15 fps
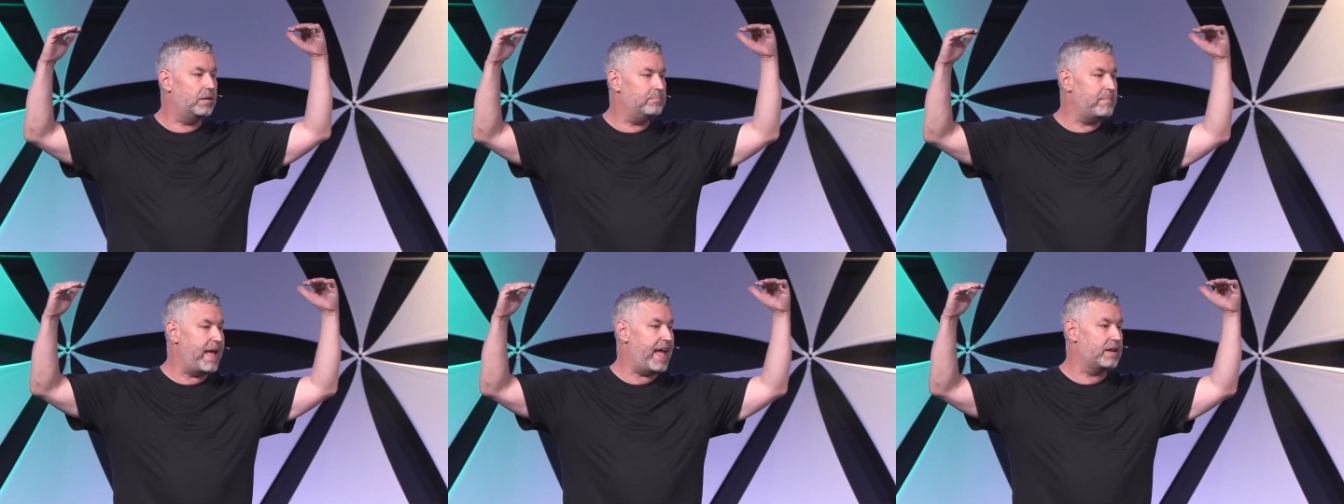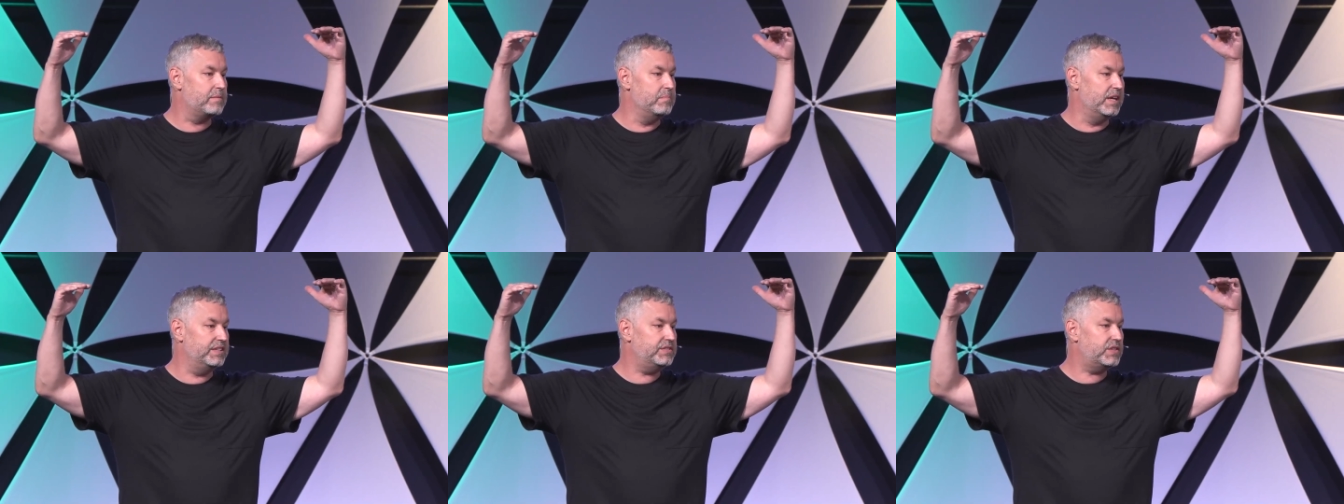
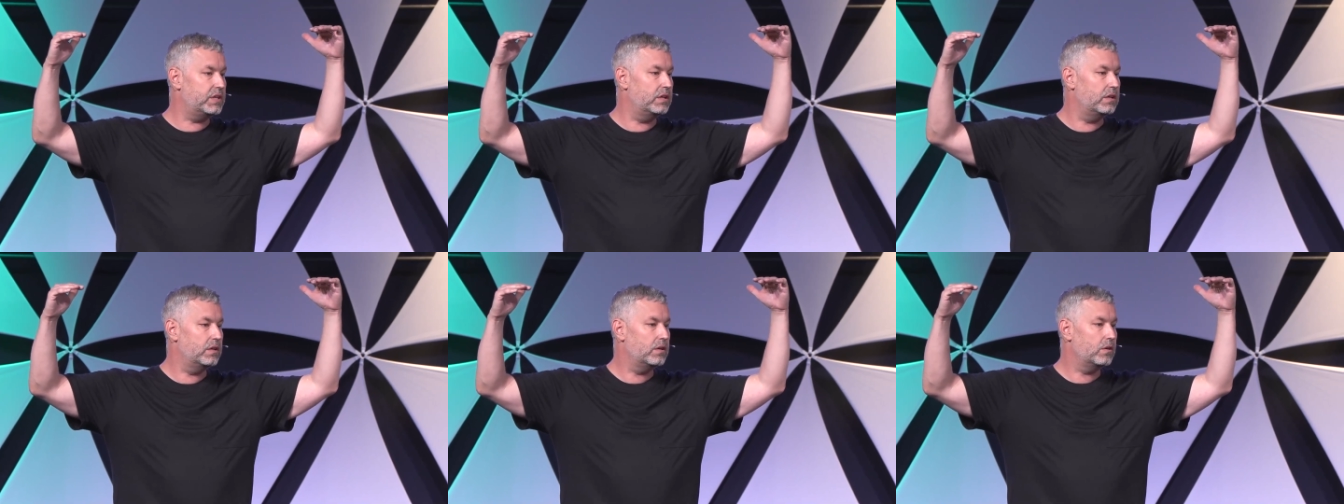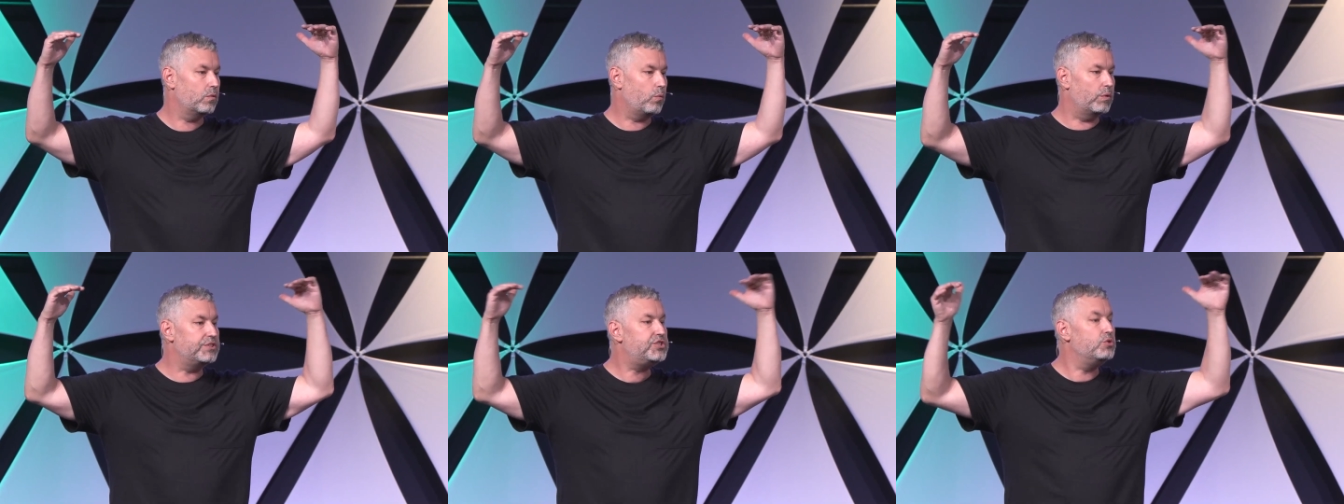commandment
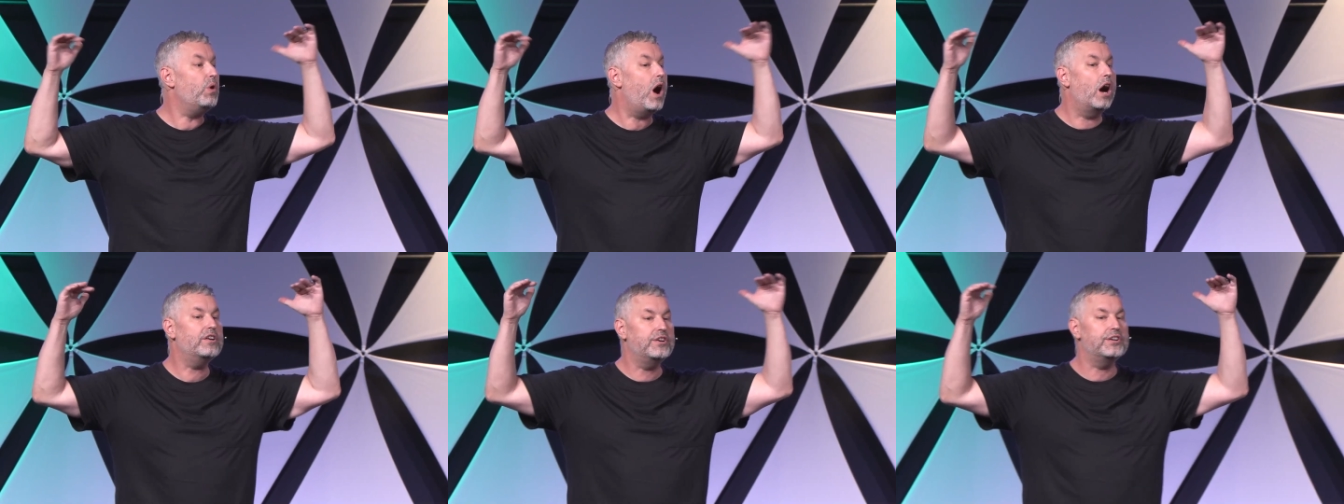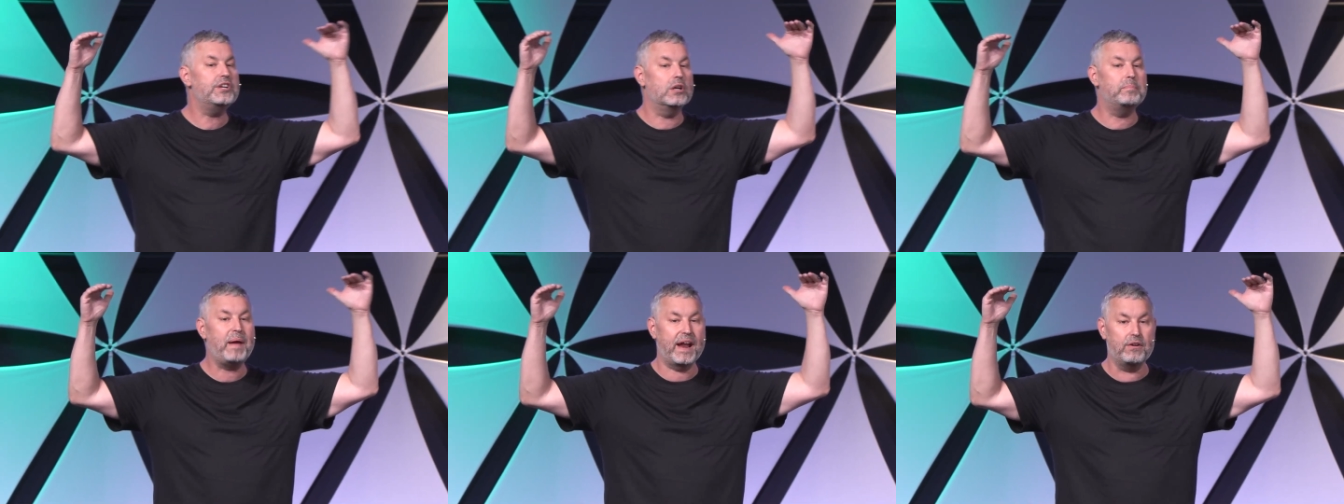was to honor
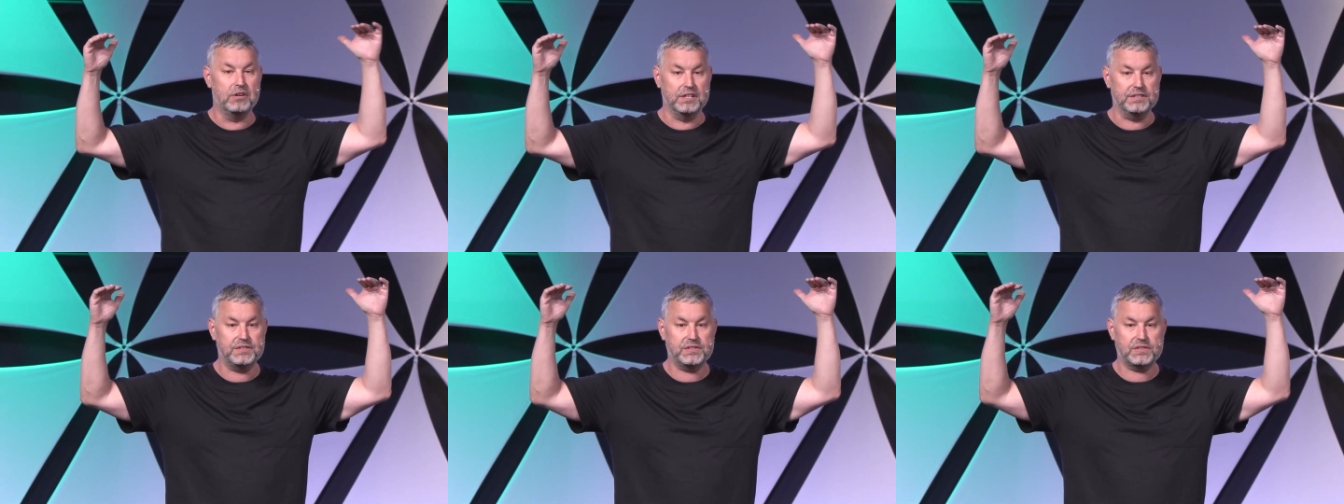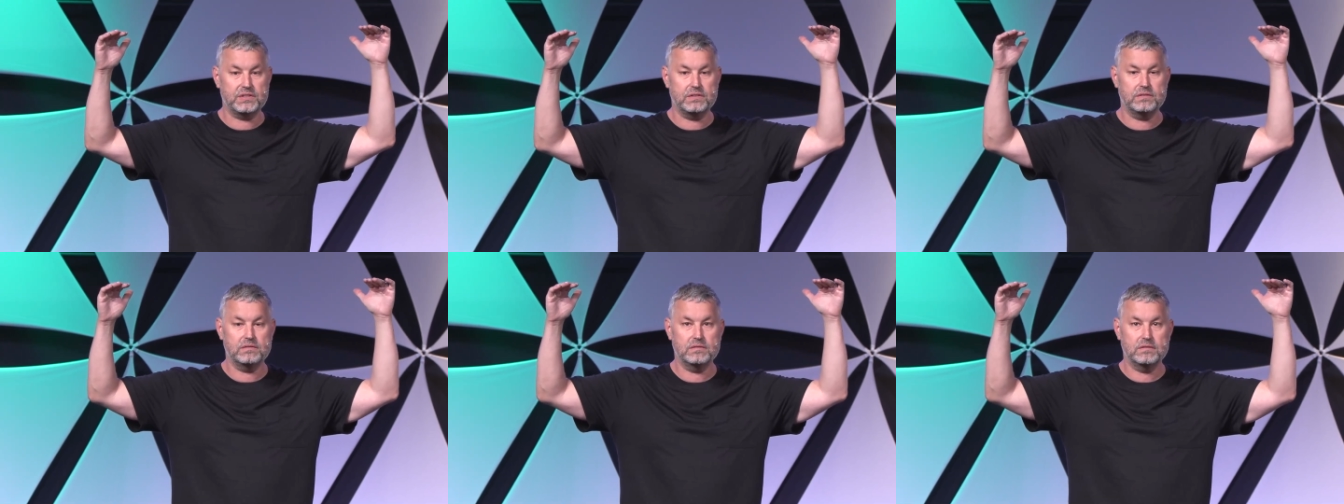your
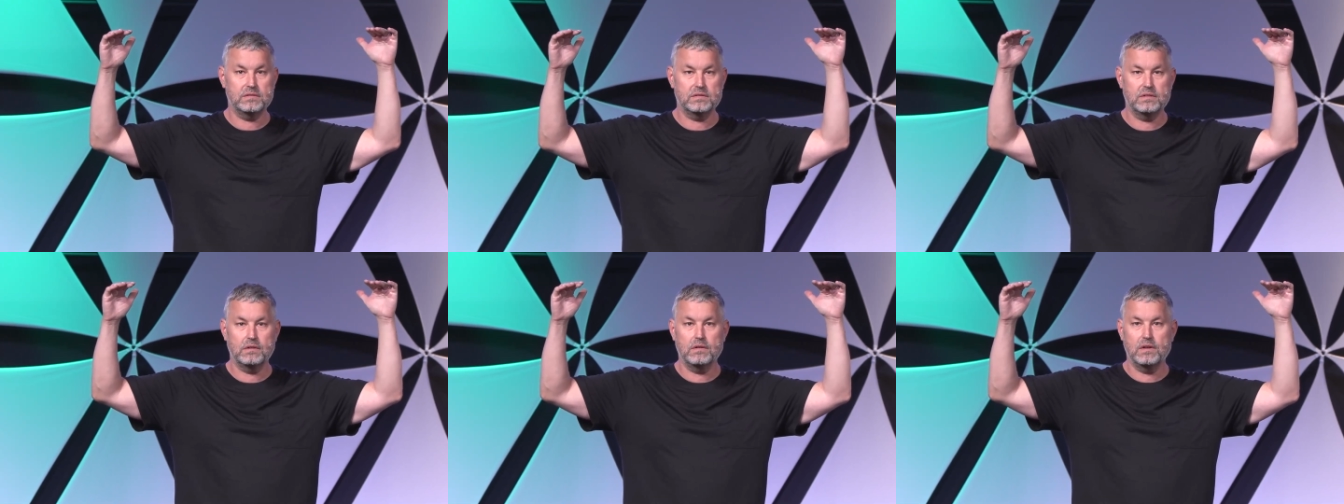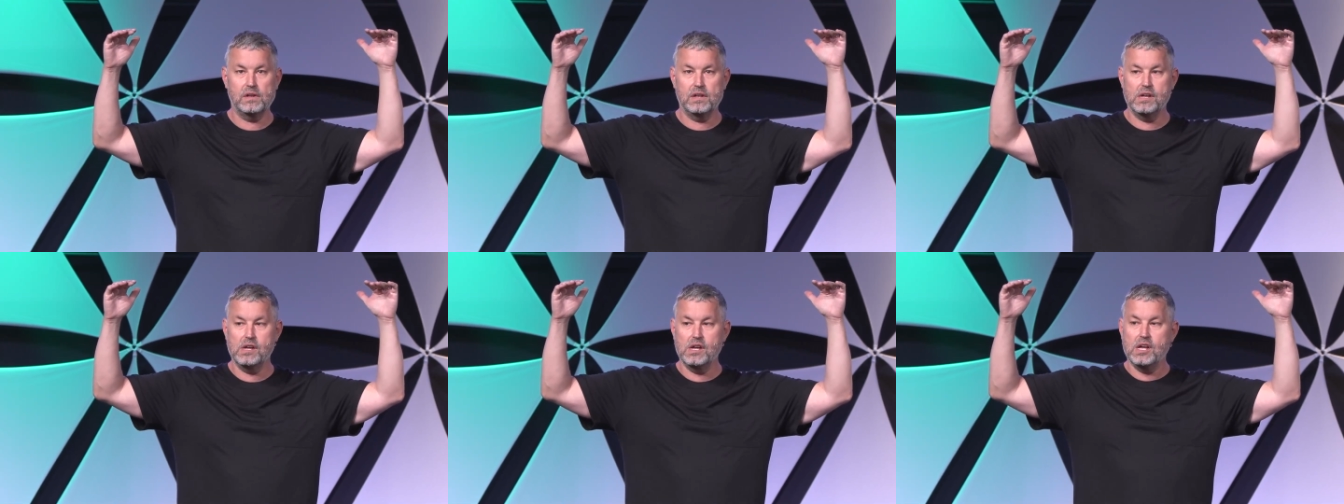parents.
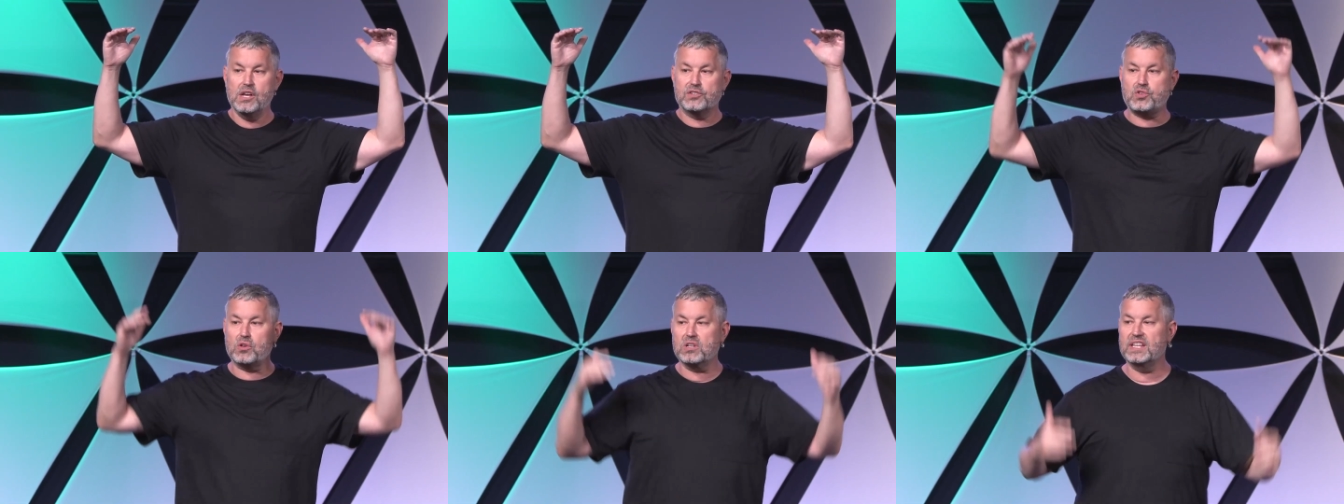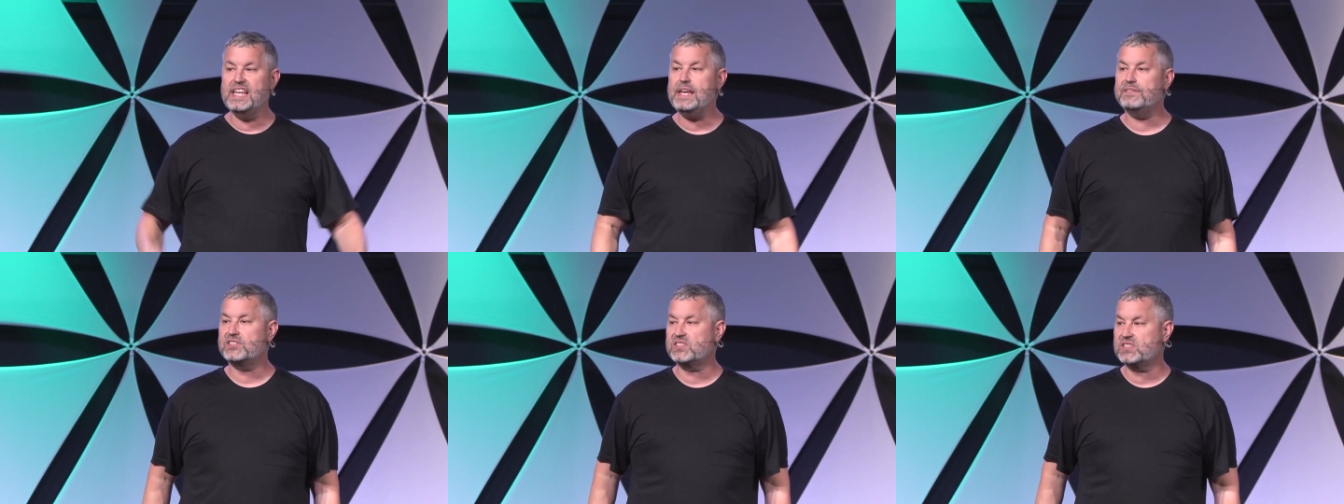So to leave